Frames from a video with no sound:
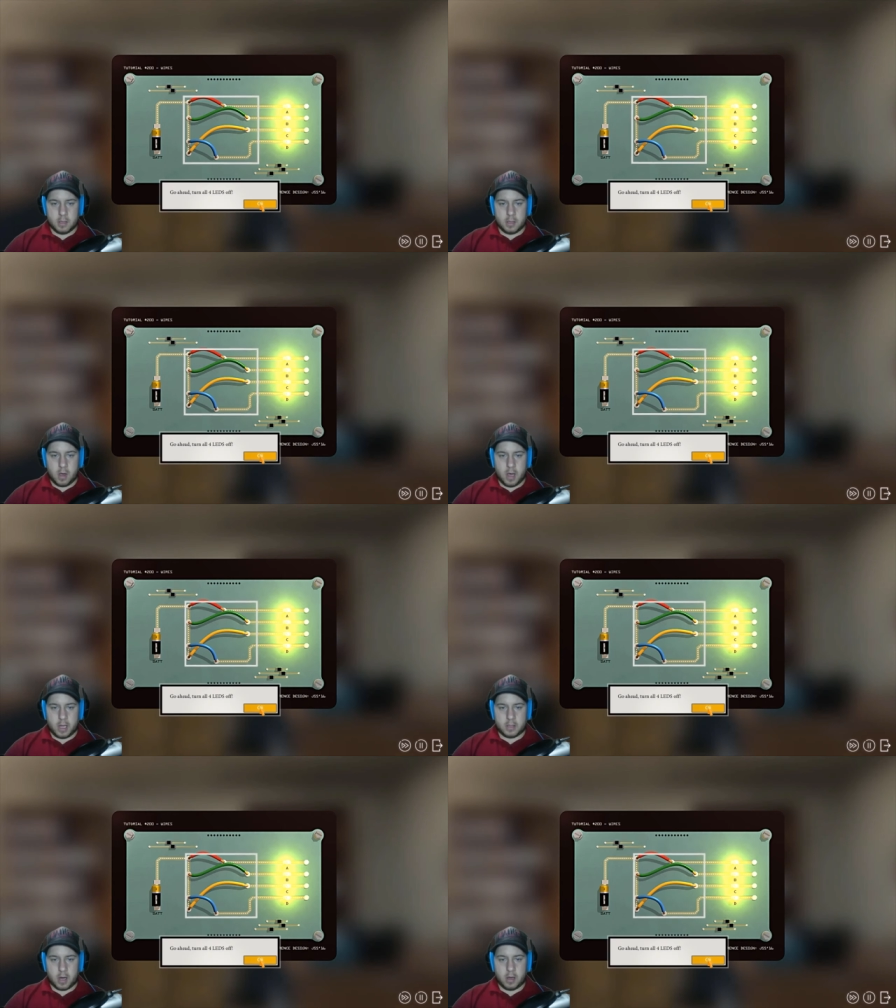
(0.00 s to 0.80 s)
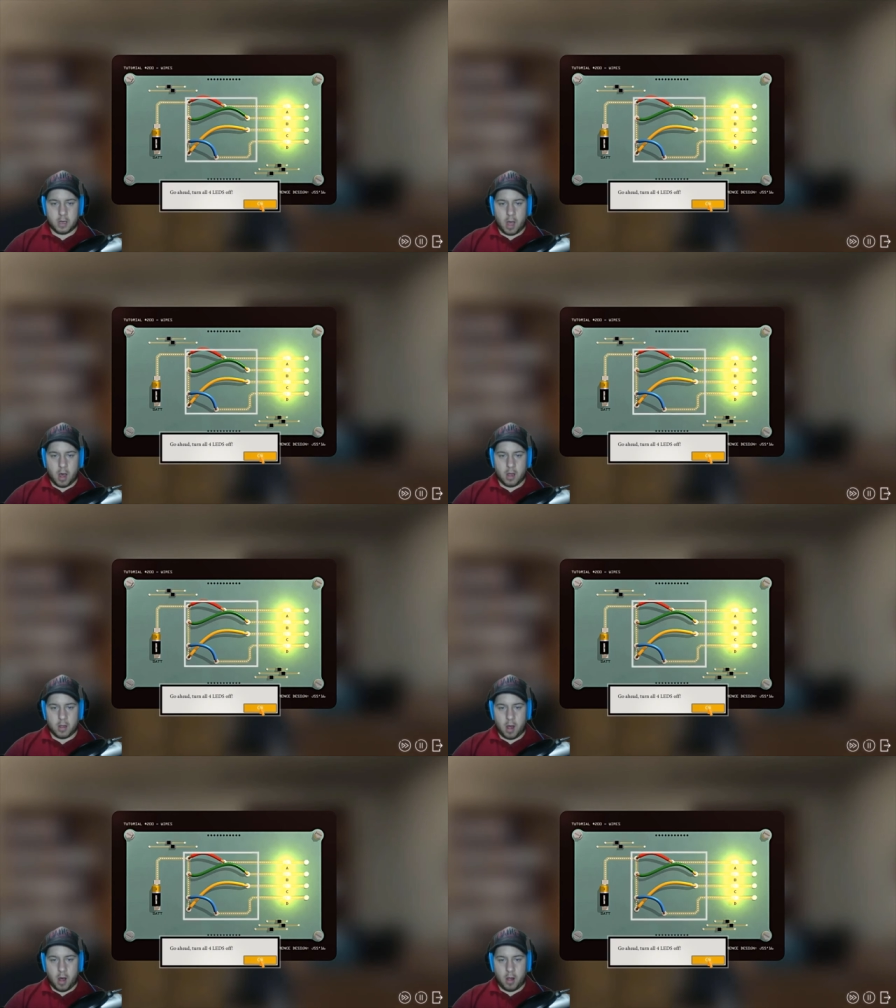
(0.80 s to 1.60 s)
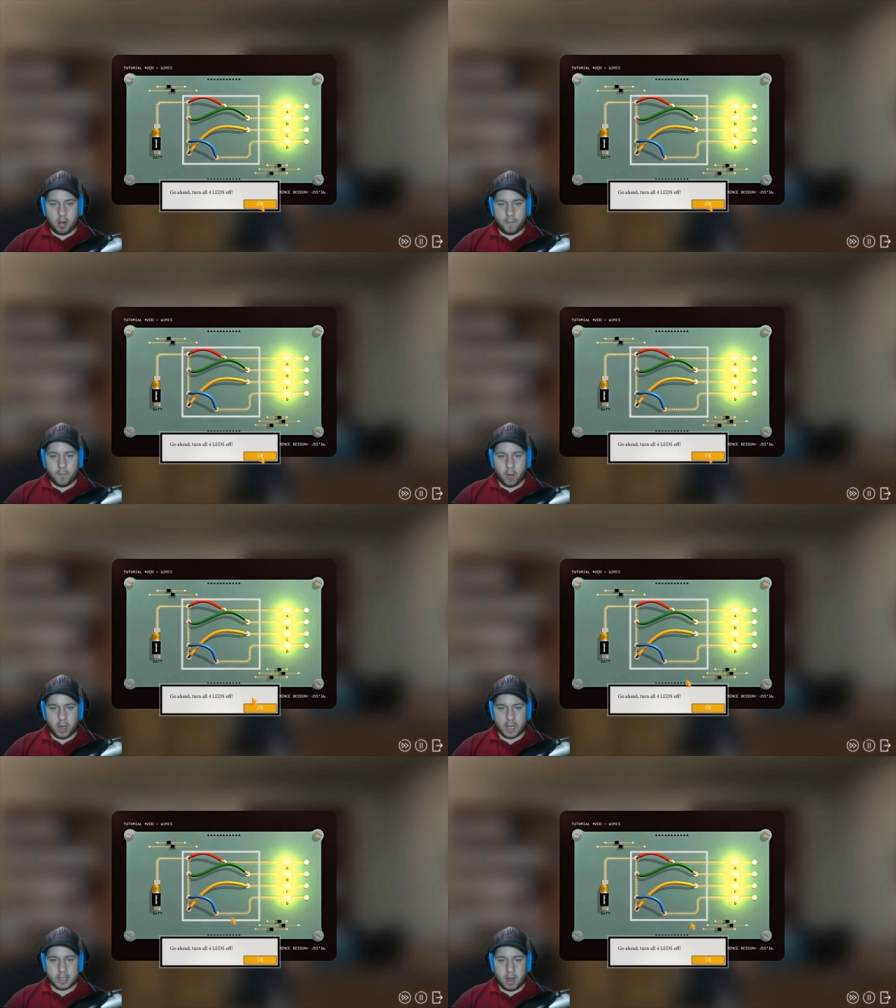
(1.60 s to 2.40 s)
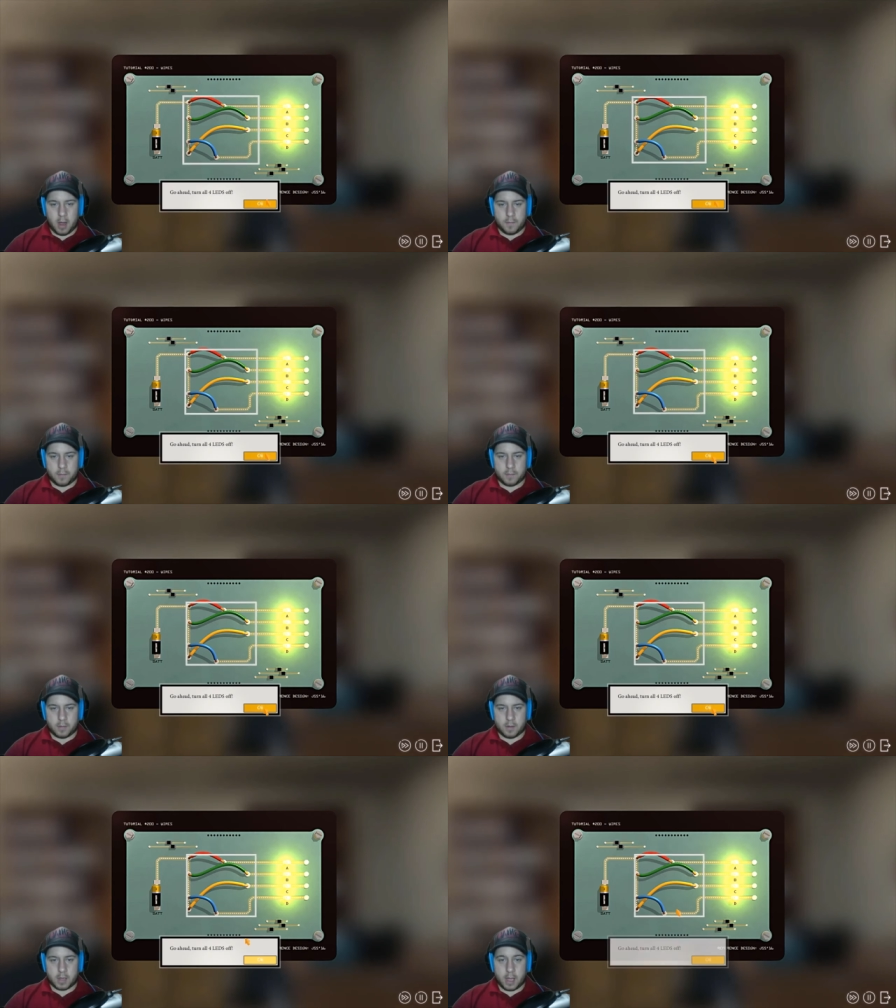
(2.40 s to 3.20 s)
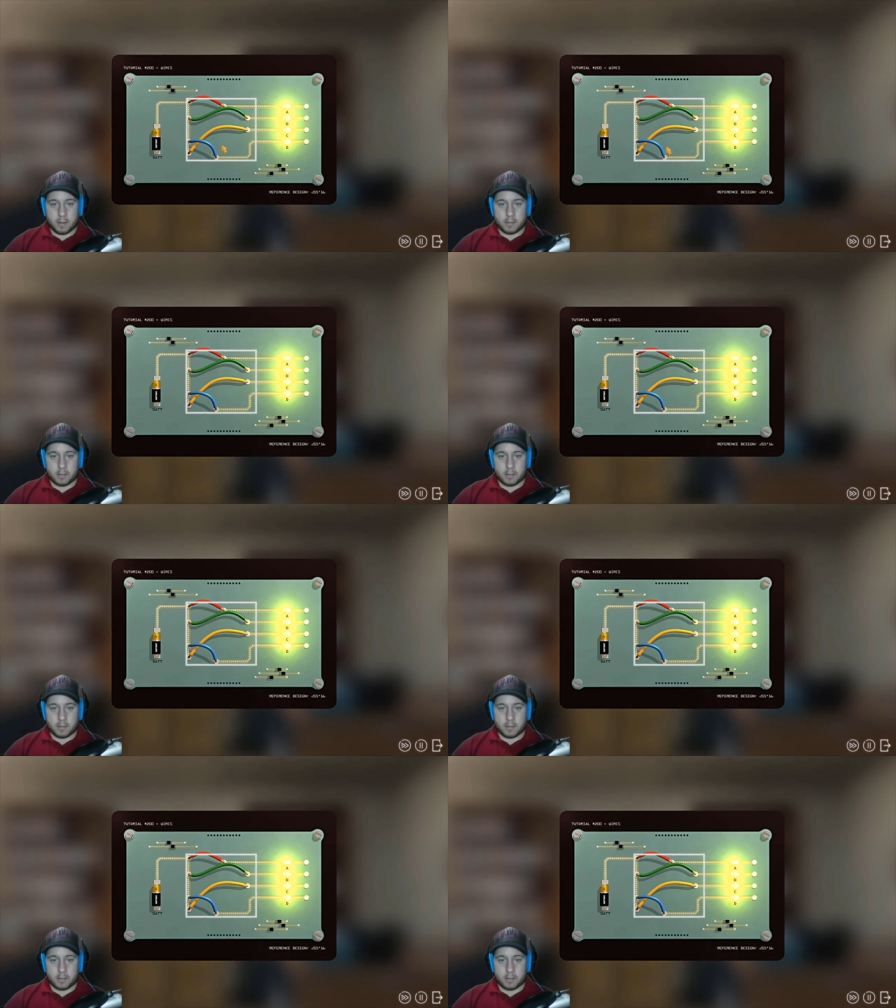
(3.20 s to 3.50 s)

Go ahead, turn all four L E Ds off. Okay.